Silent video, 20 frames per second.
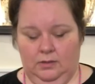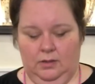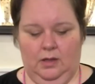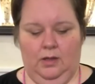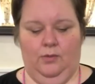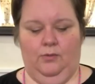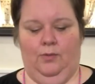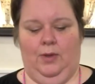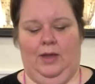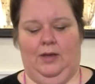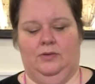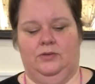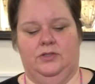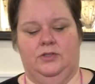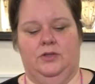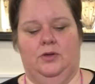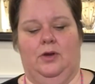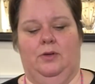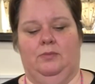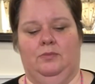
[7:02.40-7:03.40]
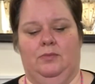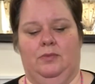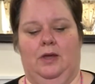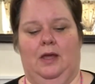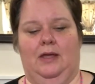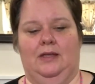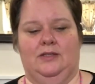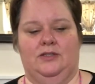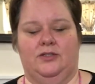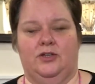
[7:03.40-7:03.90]
around. So
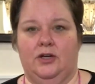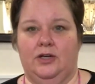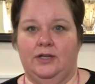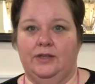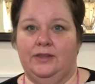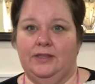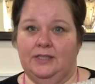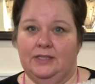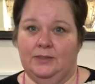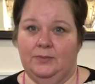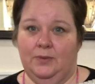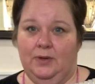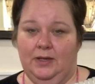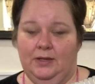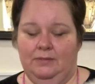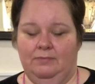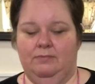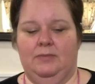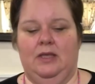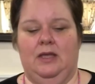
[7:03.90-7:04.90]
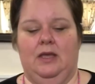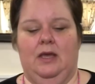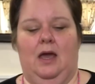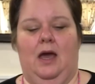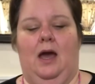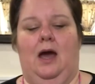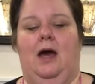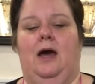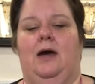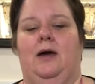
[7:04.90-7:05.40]
I started this one
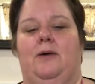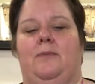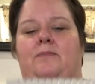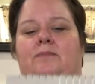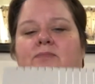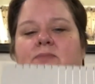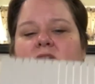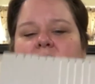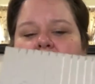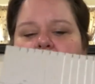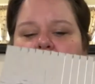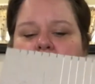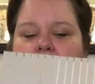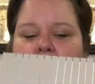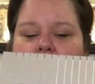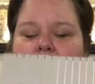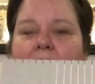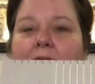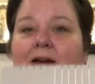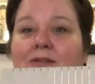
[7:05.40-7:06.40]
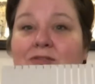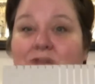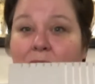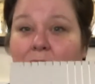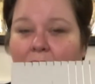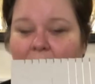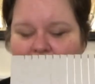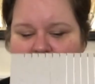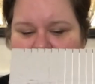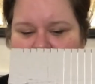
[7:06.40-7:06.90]
just so you wouldn't have to
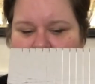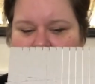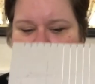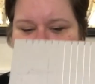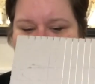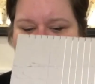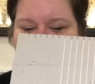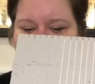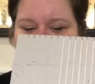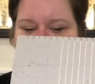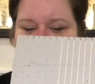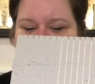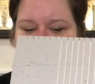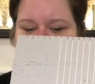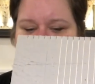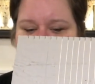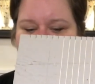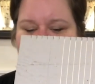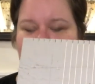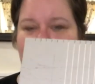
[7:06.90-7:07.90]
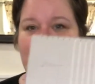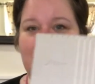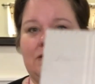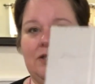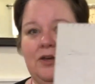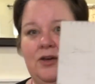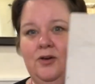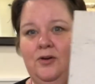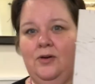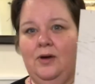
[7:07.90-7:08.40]
watch me.
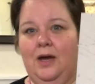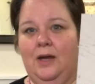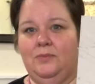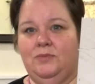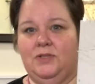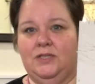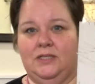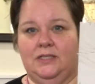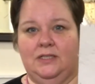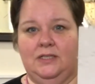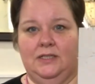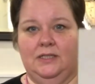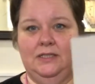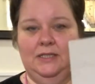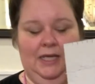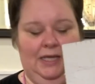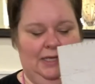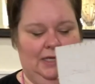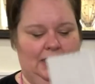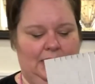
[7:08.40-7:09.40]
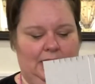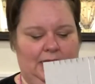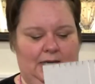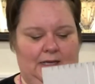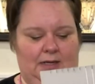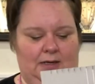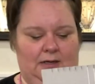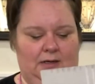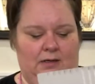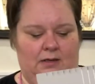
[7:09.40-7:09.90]
So I'm just taking
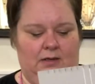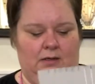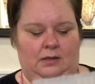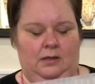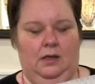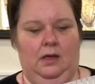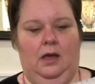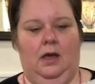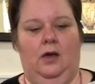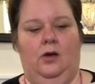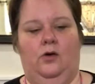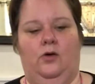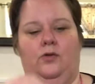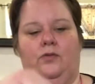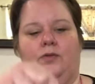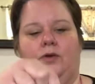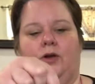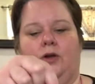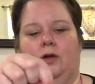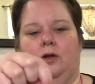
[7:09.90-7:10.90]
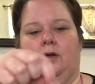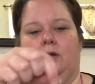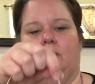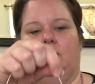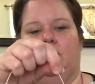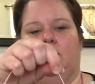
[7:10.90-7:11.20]
it over